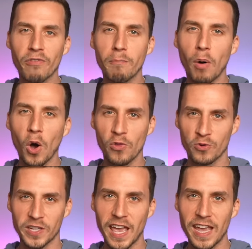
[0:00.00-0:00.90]
from
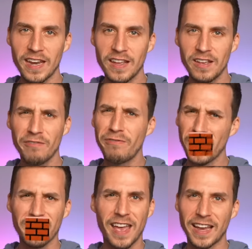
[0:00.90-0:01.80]
Baldur's Gate.
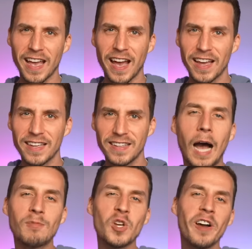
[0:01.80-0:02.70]
Fuck that guy.
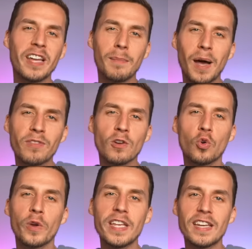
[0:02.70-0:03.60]
I'm talking about the
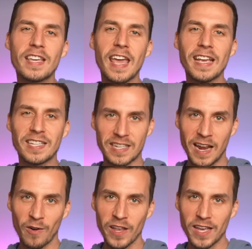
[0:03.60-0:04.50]
Cretan king
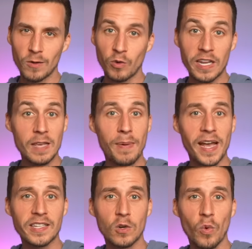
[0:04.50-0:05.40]
Asterion. When he
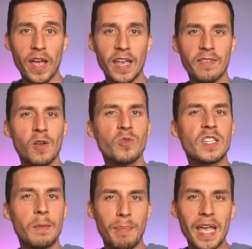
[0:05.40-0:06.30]
passed away, there was
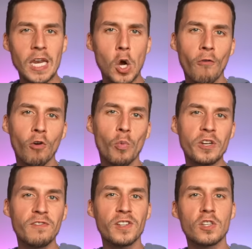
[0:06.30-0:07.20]
debate over
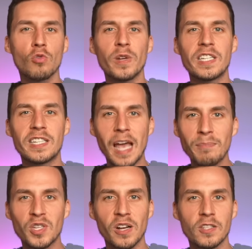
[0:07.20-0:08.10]
which of his three
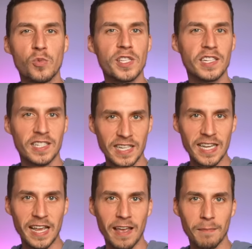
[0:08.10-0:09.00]
stepsons would
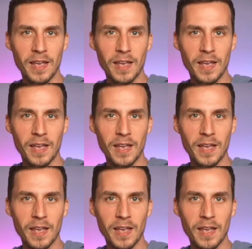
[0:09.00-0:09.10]
succeed him